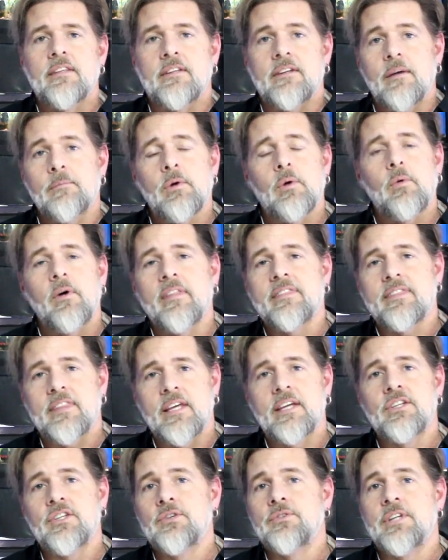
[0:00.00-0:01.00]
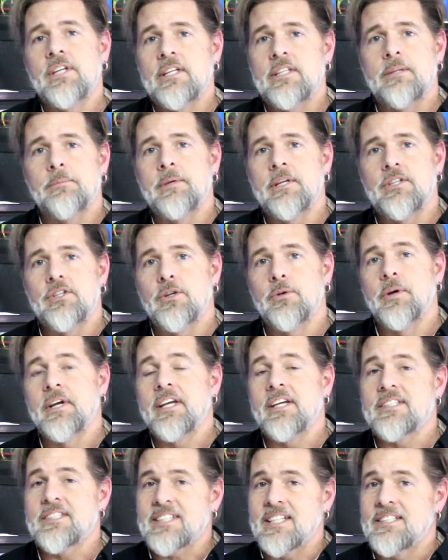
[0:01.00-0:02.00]
the number one thing you need to be
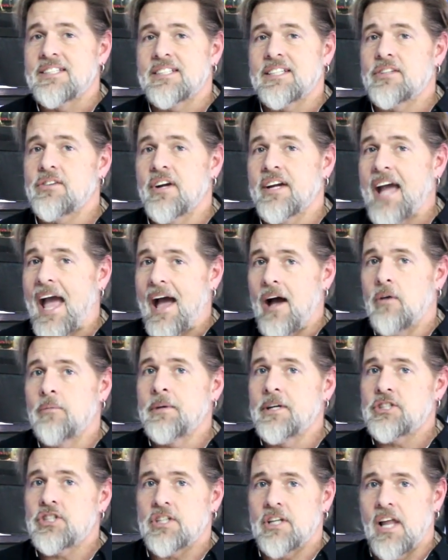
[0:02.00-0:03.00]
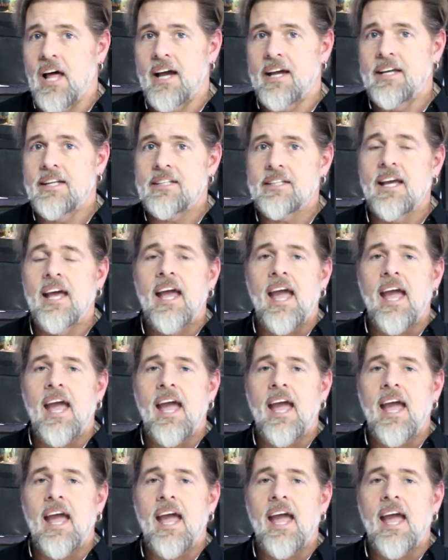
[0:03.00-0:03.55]
doing is considering how much light